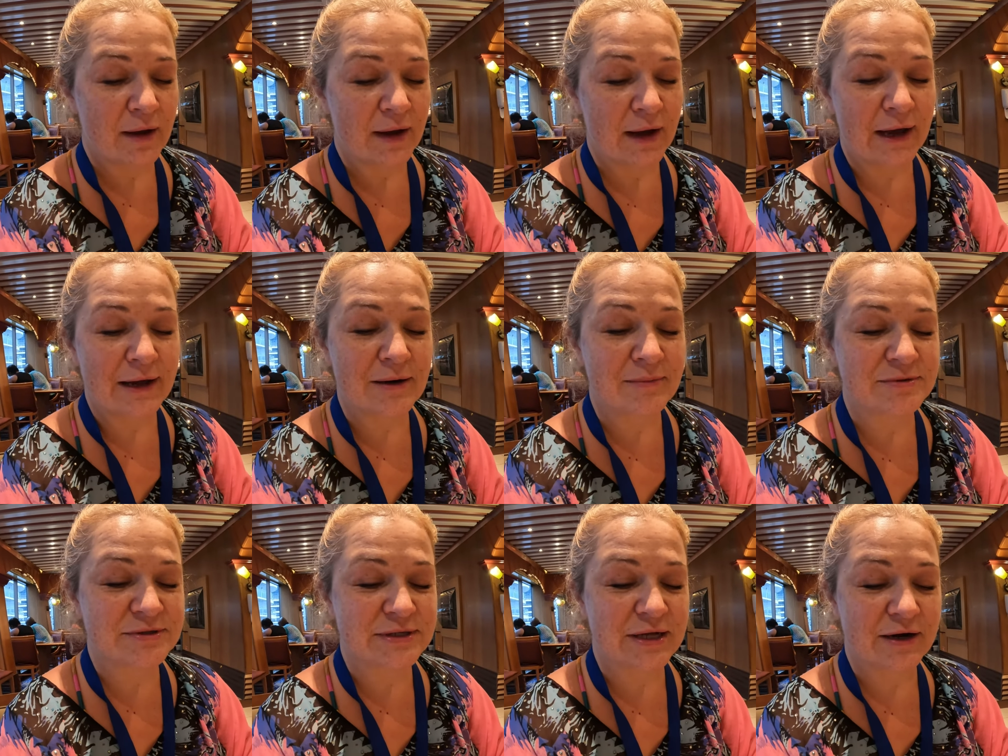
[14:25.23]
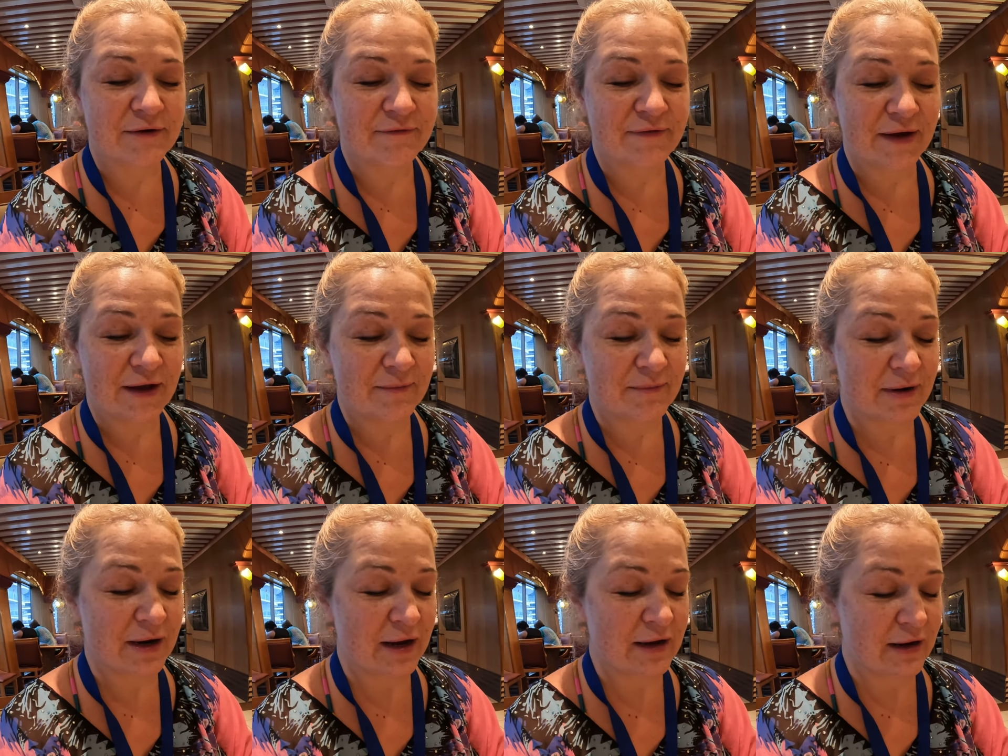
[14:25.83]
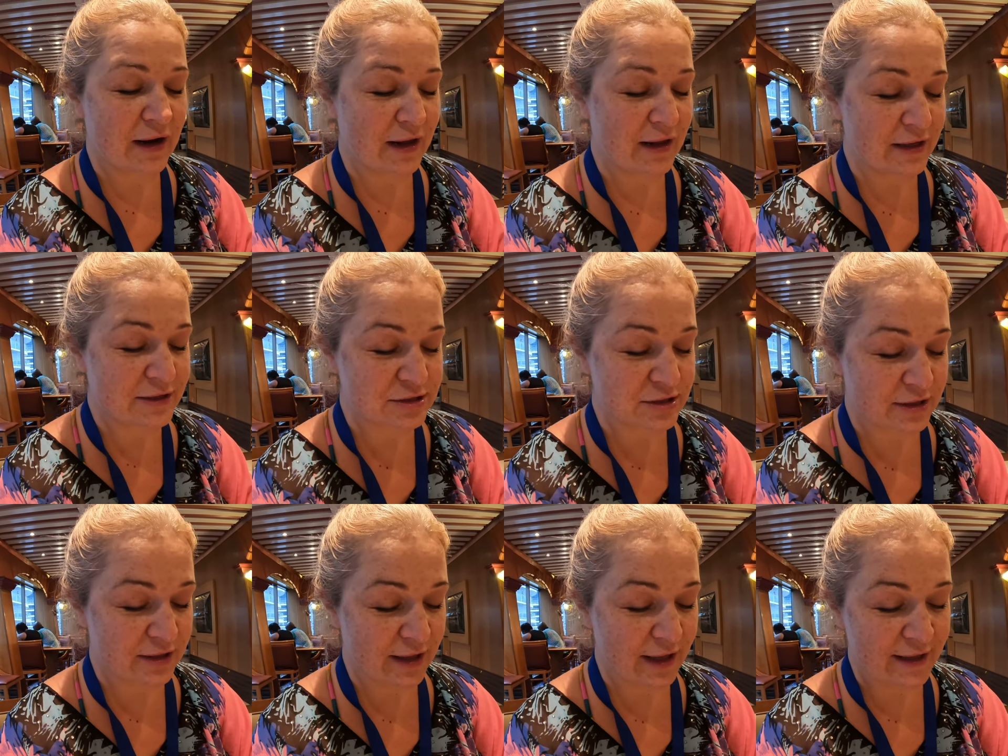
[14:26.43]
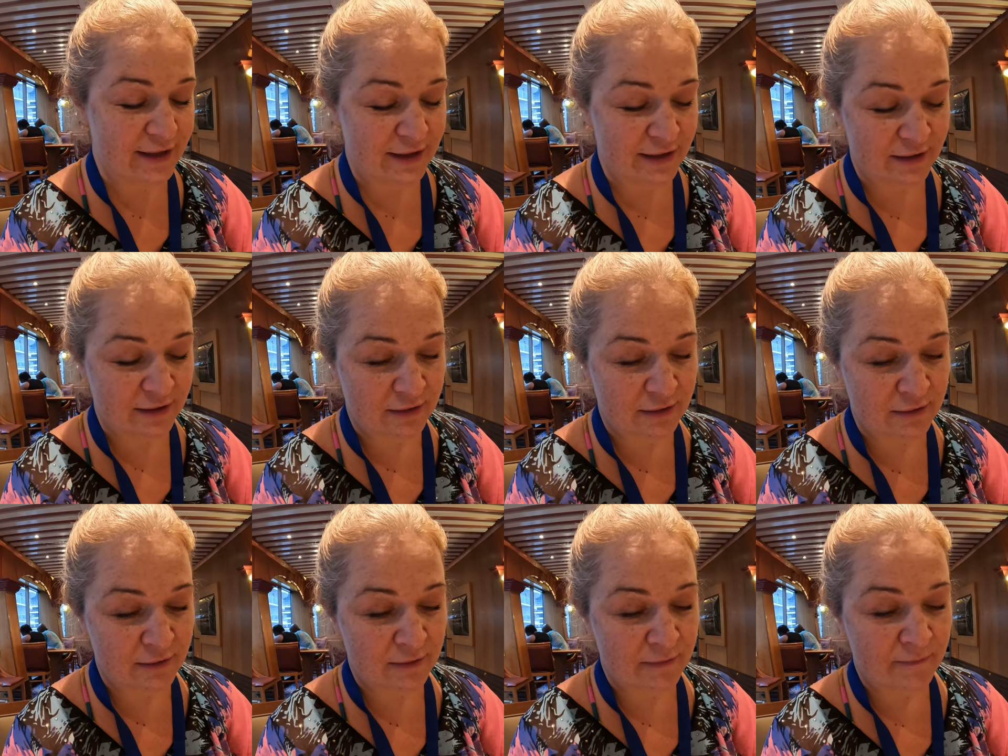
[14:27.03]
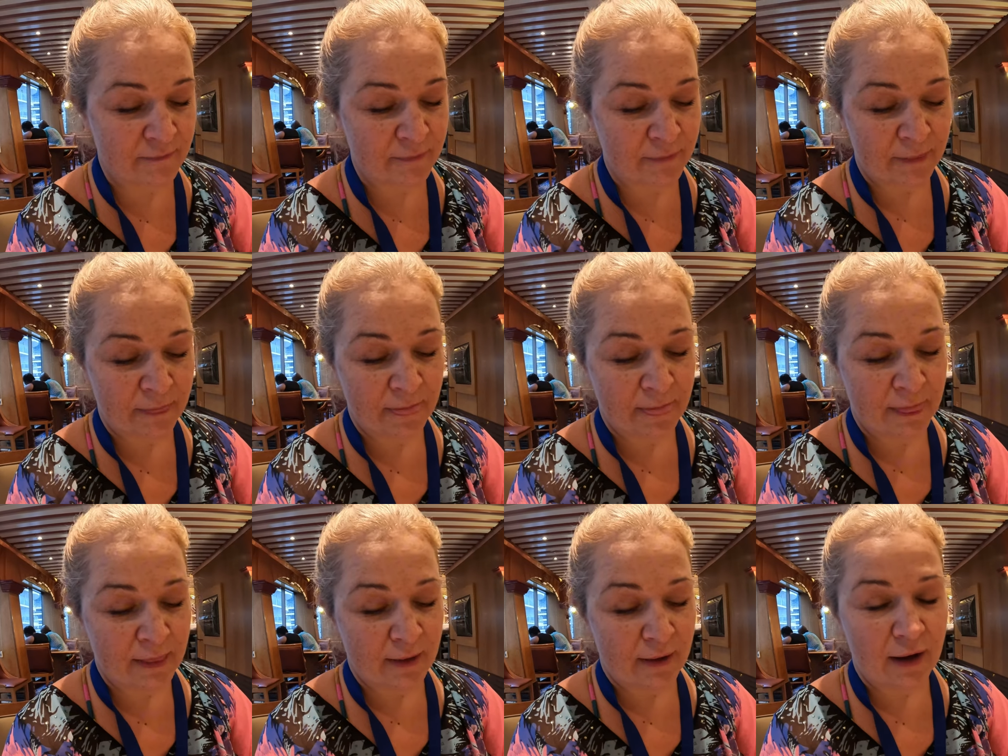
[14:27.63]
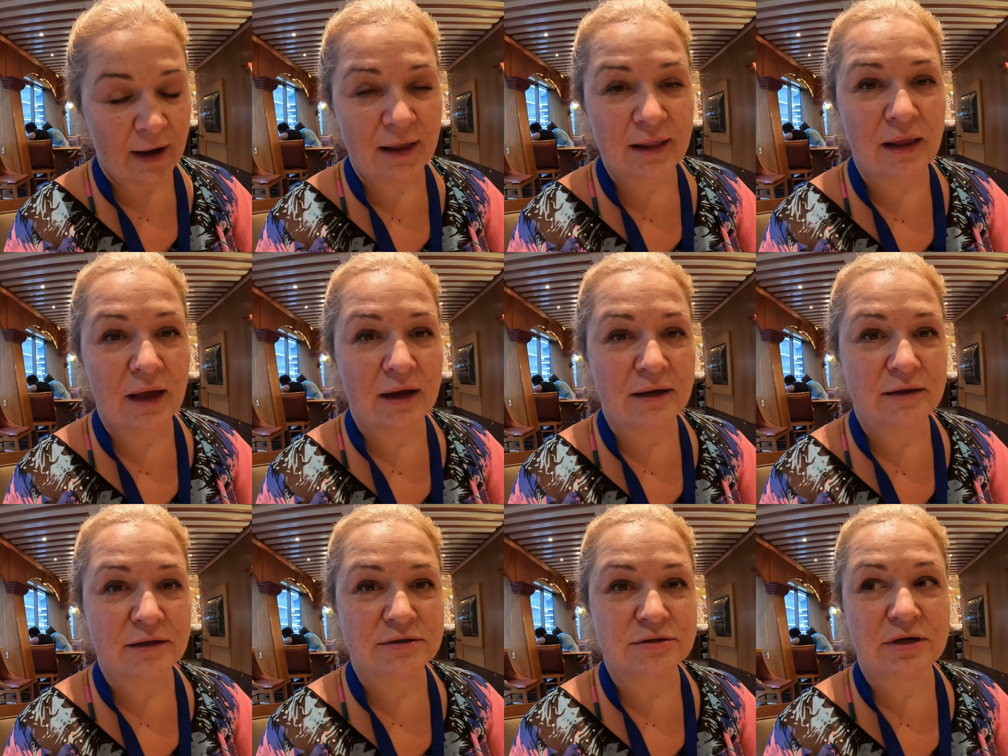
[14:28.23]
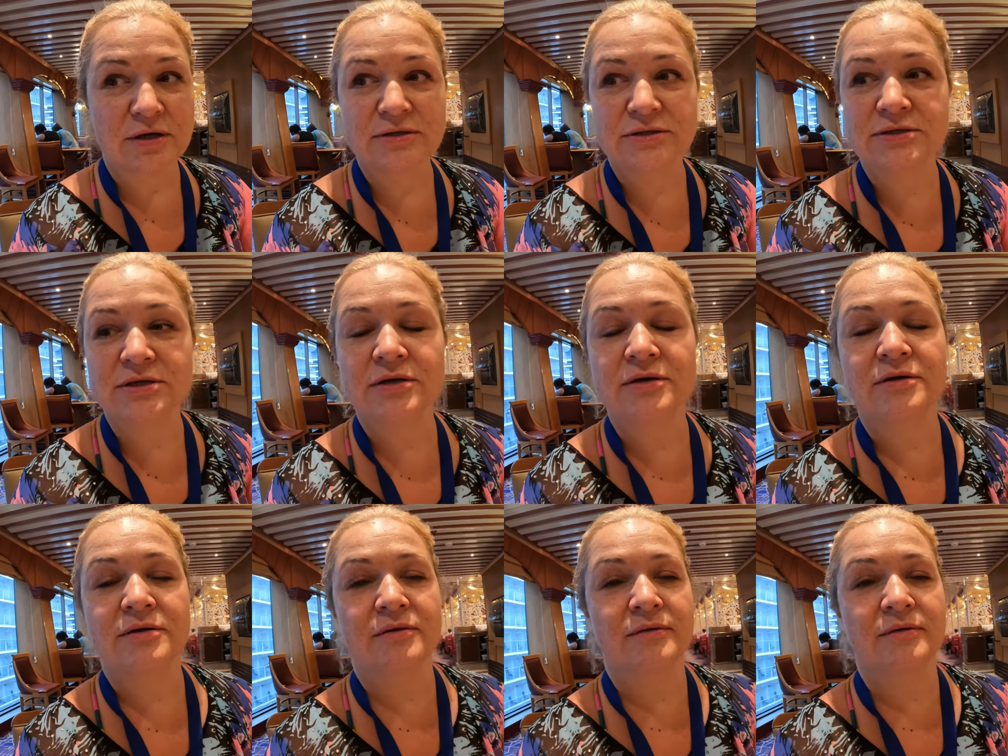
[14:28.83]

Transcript: Adam is not a fan, but I actually like it. I like the sauce.